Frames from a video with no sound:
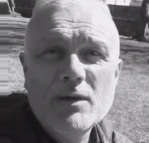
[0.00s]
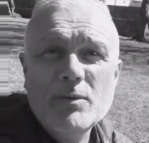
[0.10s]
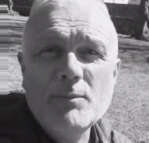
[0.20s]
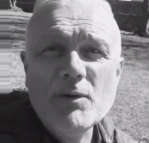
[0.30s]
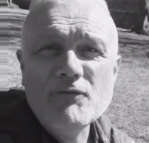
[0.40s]

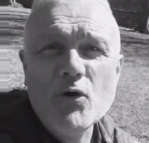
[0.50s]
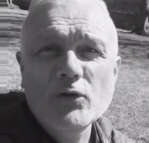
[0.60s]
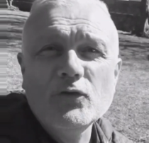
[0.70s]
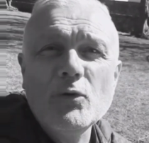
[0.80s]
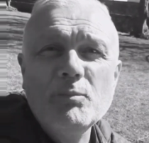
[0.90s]
but above all,
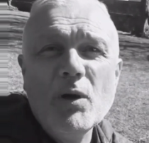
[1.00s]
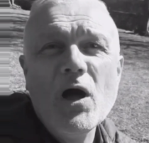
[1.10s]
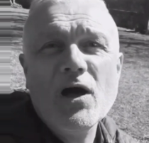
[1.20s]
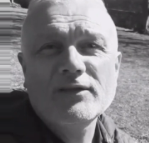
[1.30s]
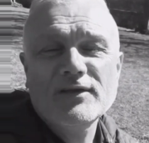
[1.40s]
it's all
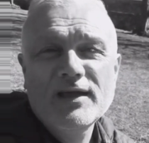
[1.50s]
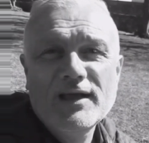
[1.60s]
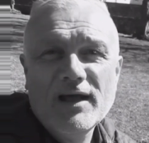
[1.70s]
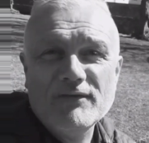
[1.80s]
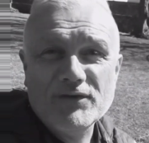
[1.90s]
part
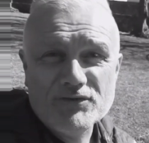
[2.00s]
of the